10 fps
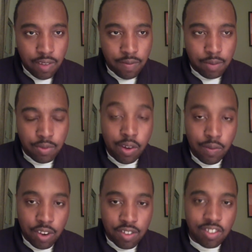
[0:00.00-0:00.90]
from
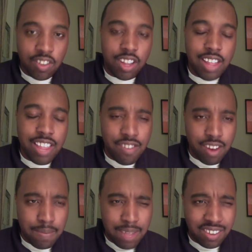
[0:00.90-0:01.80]
Universal and
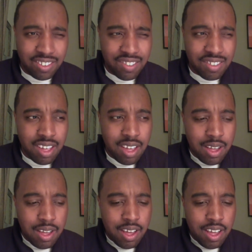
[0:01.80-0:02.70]
Legendary Pictures.
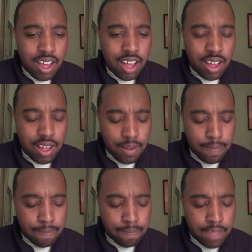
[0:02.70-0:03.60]

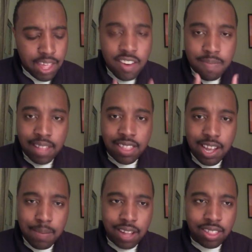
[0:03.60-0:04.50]
Um, here's my thing
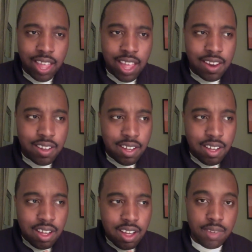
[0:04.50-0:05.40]
about that.
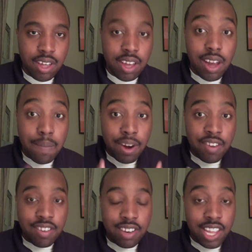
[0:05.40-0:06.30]
Now,
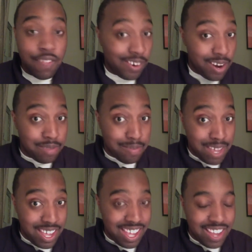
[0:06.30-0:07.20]
personally, if it were up to
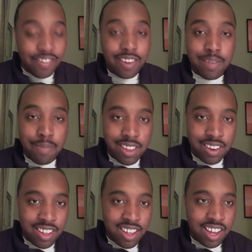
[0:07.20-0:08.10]
me, if it were up to Brotha
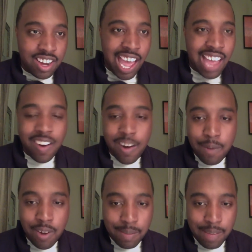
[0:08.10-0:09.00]
Doug, a die-hard
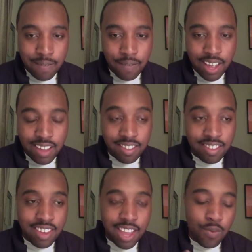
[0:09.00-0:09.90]
Pokemon fan since
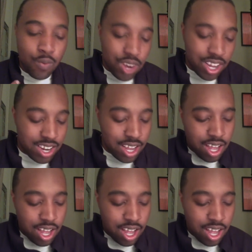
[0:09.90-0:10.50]
day one,